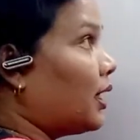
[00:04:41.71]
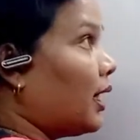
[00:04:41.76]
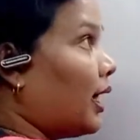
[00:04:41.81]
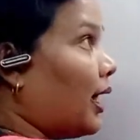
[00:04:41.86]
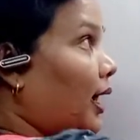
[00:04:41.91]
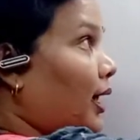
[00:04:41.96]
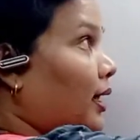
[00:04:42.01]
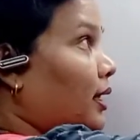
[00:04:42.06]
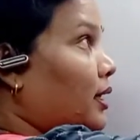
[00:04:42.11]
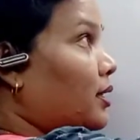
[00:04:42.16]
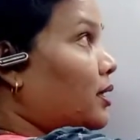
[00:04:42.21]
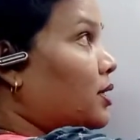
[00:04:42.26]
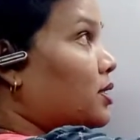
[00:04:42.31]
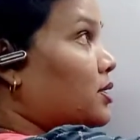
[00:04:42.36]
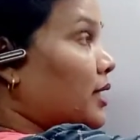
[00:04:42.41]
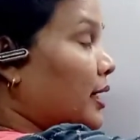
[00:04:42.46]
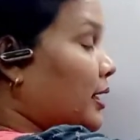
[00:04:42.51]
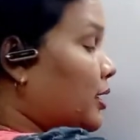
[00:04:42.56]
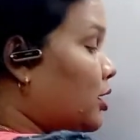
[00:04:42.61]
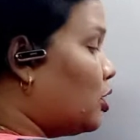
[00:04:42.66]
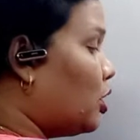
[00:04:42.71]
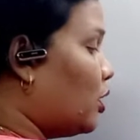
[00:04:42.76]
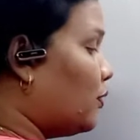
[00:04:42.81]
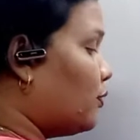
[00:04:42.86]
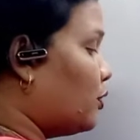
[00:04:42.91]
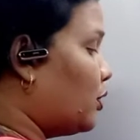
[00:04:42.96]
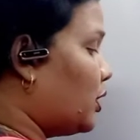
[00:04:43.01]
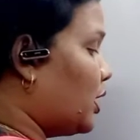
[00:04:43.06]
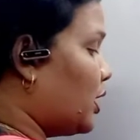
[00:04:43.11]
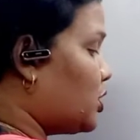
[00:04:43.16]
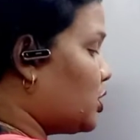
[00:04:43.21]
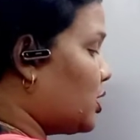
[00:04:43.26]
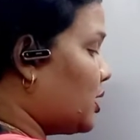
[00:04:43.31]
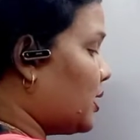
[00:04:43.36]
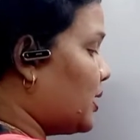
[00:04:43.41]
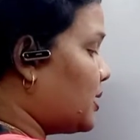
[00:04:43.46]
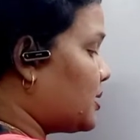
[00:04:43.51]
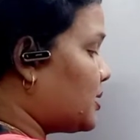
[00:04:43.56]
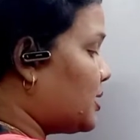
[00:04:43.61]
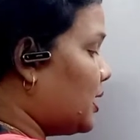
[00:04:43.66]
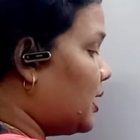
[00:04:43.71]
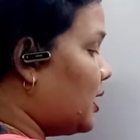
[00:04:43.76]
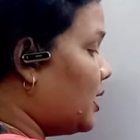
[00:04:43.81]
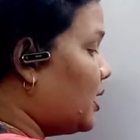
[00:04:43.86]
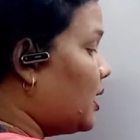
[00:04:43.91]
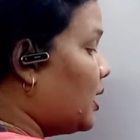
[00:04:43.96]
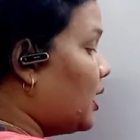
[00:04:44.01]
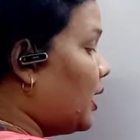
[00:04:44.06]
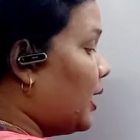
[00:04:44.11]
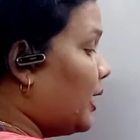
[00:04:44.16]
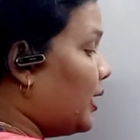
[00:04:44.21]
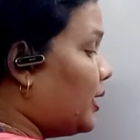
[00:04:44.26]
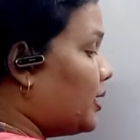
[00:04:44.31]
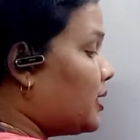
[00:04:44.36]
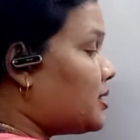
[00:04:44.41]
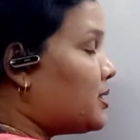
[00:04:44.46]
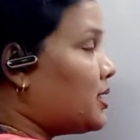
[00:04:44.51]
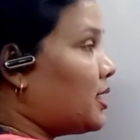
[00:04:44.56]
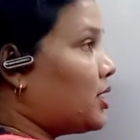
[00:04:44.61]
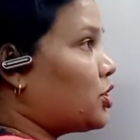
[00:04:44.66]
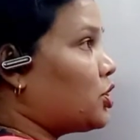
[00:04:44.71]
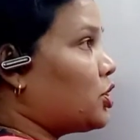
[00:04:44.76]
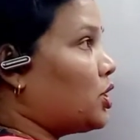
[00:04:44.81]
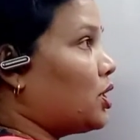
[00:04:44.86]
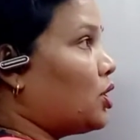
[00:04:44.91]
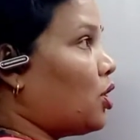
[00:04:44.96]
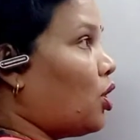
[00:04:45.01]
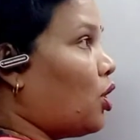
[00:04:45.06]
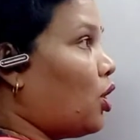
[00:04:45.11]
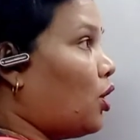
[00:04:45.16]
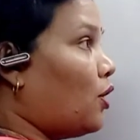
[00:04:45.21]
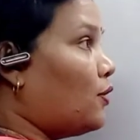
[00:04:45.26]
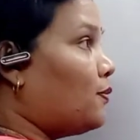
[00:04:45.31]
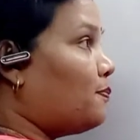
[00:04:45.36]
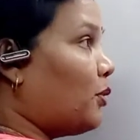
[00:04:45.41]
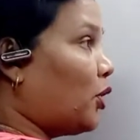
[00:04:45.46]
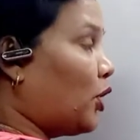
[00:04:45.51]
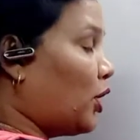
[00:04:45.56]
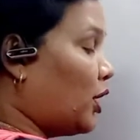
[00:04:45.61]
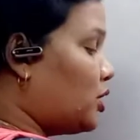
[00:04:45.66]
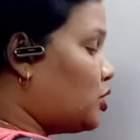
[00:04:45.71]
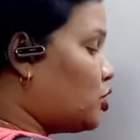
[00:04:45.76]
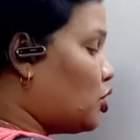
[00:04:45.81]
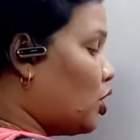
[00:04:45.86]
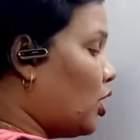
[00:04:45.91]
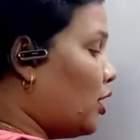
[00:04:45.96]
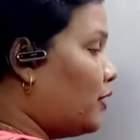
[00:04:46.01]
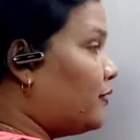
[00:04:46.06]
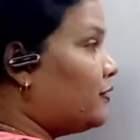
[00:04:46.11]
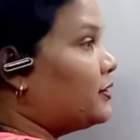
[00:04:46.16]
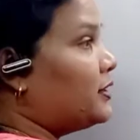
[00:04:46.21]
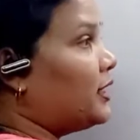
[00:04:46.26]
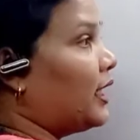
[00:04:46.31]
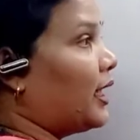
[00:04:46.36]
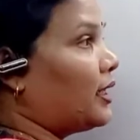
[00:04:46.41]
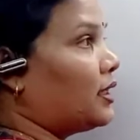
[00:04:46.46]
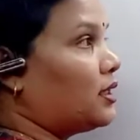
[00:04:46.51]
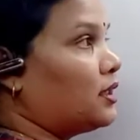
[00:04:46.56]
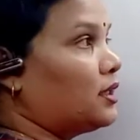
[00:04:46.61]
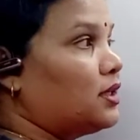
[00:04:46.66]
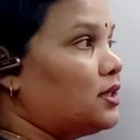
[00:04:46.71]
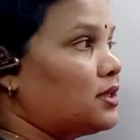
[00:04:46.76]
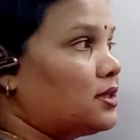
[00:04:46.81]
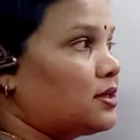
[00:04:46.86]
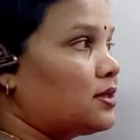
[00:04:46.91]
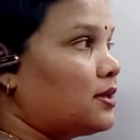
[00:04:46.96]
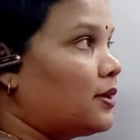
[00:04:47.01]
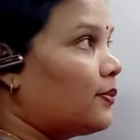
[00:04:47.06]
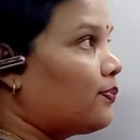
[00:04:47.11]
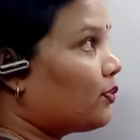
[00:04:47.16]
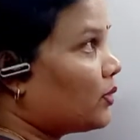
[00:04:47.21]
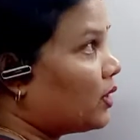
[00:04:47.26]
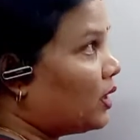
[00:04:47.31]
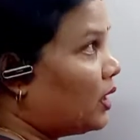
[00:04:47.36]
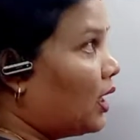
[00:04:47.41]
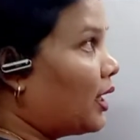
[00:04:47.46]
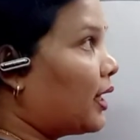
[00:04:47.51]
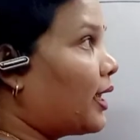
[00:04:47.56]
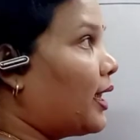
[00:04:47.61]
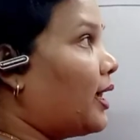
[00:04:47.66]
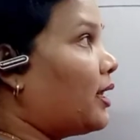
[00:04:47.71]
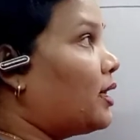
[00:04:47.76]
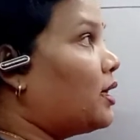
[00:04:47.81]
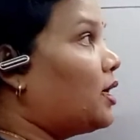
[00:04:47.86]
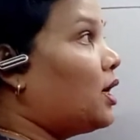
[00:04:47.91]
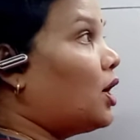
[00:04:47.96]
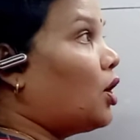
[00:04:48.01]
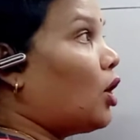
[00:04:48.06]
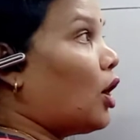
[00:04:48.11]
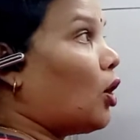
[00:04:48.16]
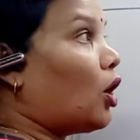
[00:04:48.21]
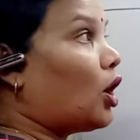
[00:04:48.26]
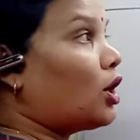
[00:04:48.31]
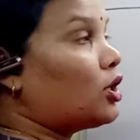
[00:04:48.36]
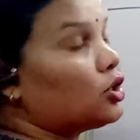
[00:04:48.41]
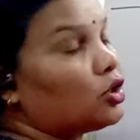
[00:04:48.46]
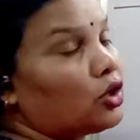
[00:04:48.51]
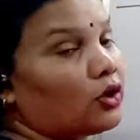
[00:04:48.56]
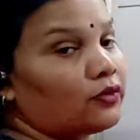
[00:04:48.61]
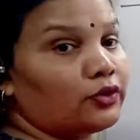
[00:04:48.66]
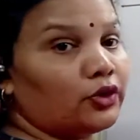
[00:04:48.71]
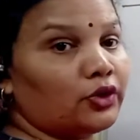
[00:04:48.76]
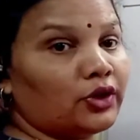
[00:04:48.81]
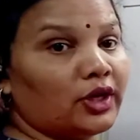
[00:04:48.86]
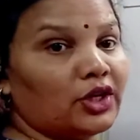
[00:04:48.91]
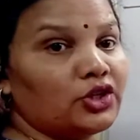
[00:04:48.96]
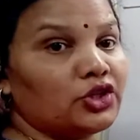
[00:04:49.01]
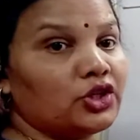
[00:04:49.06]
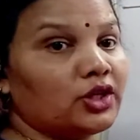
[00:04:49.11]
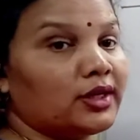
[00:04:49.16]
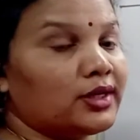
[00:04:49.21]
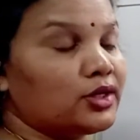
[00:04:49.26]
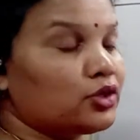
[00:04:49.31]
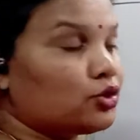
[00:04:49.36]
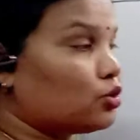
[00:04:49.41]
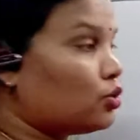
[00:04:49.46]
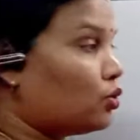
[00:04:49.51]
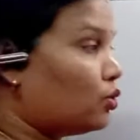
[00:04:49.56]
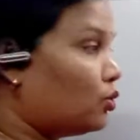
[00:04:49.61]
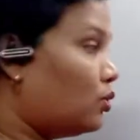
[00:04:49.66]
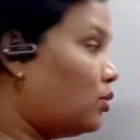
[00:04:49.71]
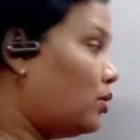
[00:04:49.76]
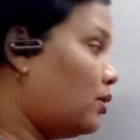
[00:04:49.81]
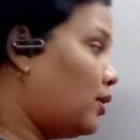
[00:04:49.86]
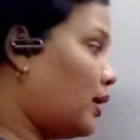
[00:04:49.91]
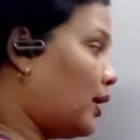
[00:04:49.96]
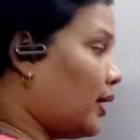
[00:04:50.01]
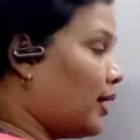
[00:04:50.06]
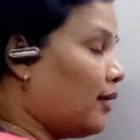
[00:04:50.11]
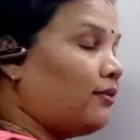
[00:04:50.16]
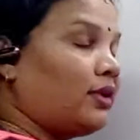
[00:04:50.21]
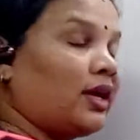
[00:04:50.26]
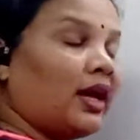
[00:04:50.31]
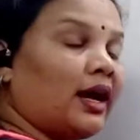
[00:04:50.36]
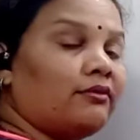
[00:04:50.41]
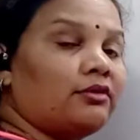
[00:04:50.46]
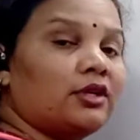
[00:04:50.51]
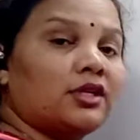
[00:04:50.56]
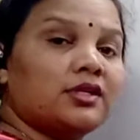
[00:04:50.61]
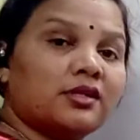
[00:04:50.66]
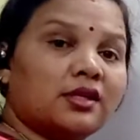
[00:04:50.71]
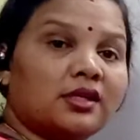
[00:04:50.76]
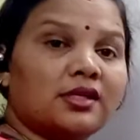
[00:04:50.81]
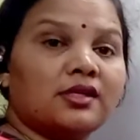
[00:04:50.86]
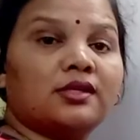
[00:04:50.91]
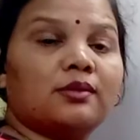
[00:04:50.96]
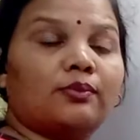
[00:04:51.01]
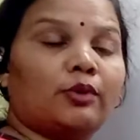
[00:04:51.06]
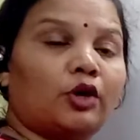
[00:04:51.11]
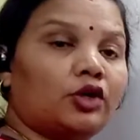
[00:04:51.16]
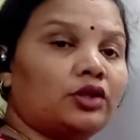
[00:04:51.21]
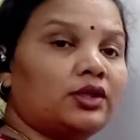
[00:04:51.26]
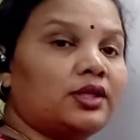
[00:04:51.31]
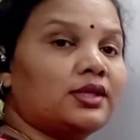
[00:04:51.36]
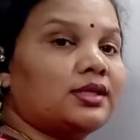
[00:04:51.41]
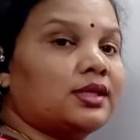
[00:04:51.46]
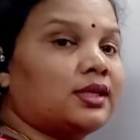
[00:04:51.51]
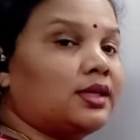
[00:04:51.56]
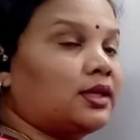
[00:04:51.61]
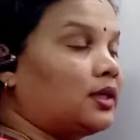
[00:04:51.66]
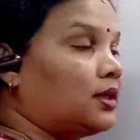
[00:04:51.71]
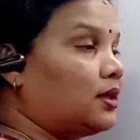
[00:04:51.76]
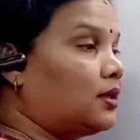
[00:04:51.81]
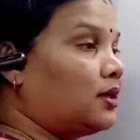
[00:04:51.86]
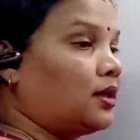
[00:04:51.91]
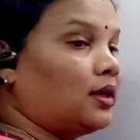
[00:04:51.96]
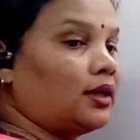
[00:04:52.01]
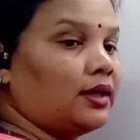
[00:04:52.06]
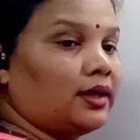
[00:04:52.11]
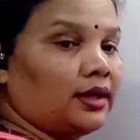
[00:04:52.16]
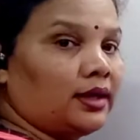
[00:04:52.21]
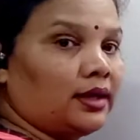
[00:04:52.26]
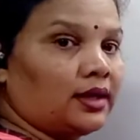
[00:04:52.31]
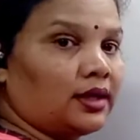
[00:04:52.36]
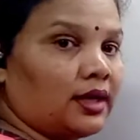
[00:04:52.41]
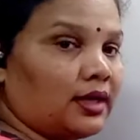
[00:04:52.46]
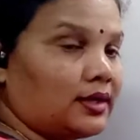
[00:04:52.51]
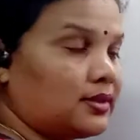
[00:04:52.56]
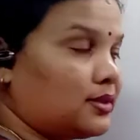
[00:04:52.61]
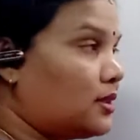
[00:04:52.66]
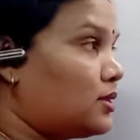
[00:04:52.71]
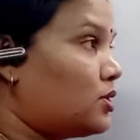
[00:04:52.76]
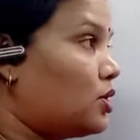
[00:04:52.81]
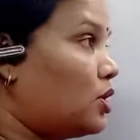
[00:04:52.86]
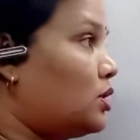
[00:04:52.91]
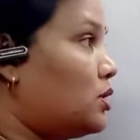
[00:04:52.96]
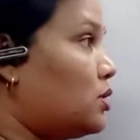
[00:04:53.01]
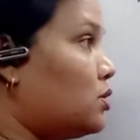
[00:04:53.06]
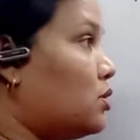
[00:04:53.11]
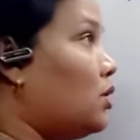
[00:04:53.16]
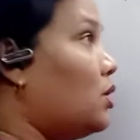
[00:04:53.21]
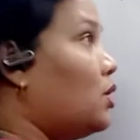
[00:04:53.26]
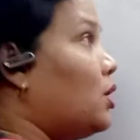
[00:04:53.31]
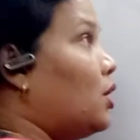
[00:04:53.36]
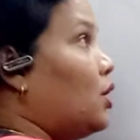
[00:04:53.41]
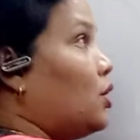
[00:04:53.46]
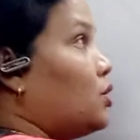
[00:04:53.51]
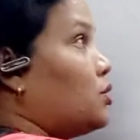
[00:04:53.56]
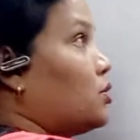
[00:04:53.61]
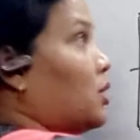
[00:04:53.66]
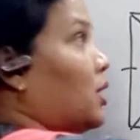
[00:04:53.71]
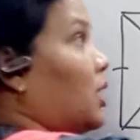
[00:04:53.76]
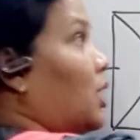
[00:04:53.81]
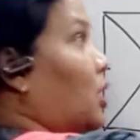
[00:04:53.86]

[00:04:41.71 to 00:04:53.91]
angle center of rotation is the intersection of point of diagonals. Again, order of rotation is 2. We have discussed about this in earlier classes also. So yeah,